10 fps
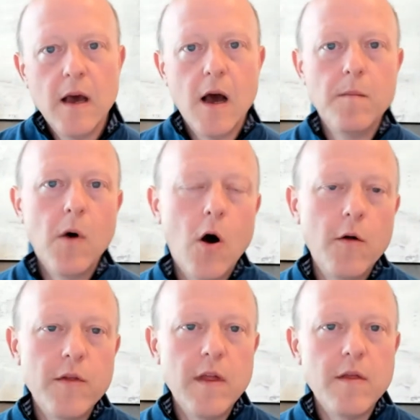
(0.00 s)
um,
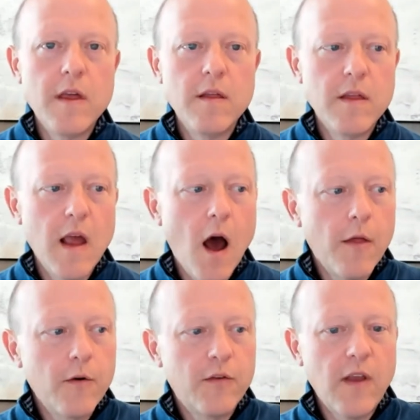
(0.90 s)
the, the,
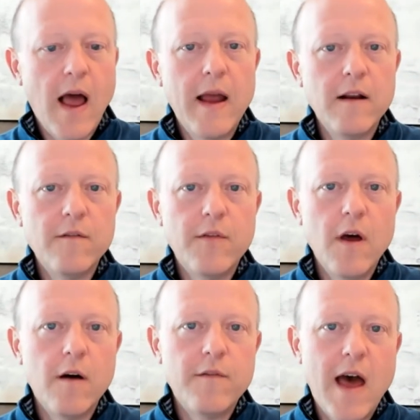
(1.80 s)
other side of,
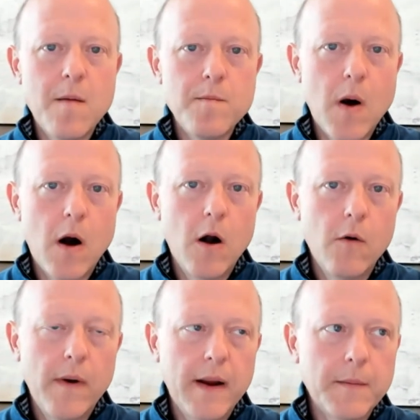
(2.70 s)
of that
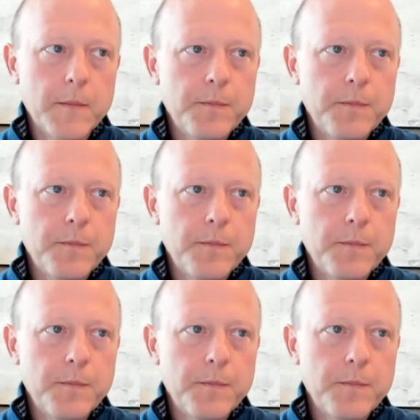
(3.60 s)
borrowing,